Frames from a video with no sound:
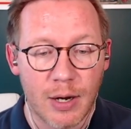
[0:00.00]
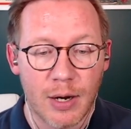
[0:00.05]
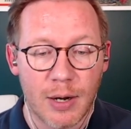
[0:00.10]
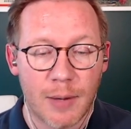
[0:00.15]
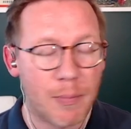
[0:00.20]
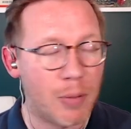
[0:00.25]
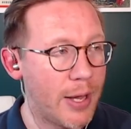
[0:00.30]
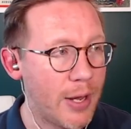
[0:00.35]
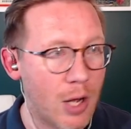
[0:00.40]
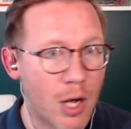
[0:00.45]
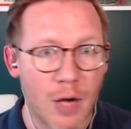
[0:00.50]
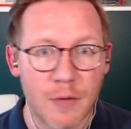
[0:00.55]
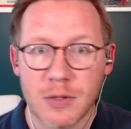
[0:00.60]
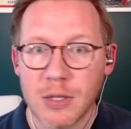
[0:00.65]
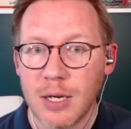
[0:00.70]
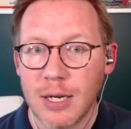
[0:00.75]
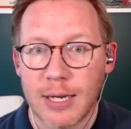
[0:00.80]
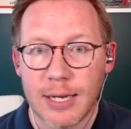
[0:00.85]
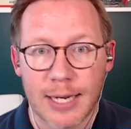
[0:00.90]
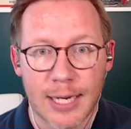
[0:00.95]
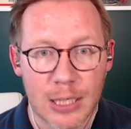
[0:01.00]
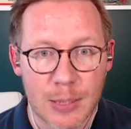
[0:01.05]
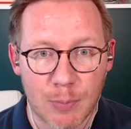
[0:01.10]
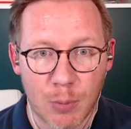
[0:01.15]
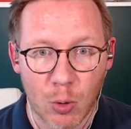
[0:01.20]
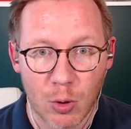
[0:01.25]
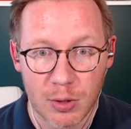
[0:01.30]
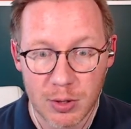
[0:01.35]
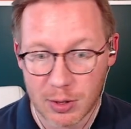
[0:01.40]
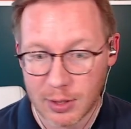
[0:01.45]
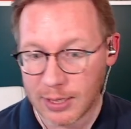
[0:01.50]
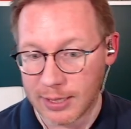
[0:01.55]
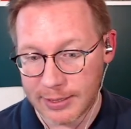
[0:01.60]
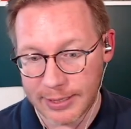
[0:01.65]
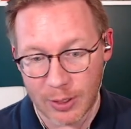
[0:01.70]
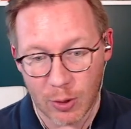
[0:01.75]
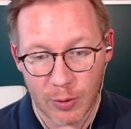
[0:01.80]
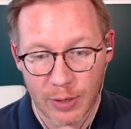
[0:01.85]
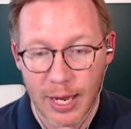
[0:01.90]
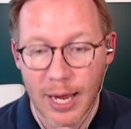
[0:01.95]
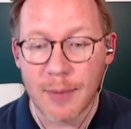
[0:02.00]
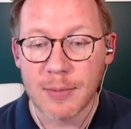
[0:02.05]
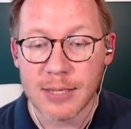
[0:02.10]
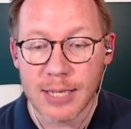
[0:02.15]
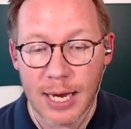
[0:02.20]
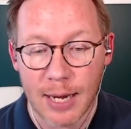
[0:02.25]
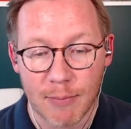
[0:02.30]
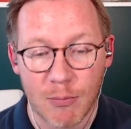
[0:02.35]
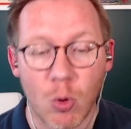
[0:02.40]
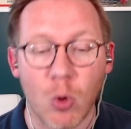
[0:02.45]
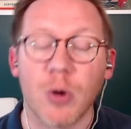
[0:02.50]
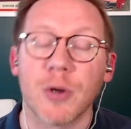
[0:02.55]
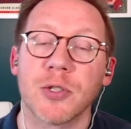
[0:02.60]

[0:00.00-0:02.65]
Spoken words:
playoffs, esports, casino games, and more.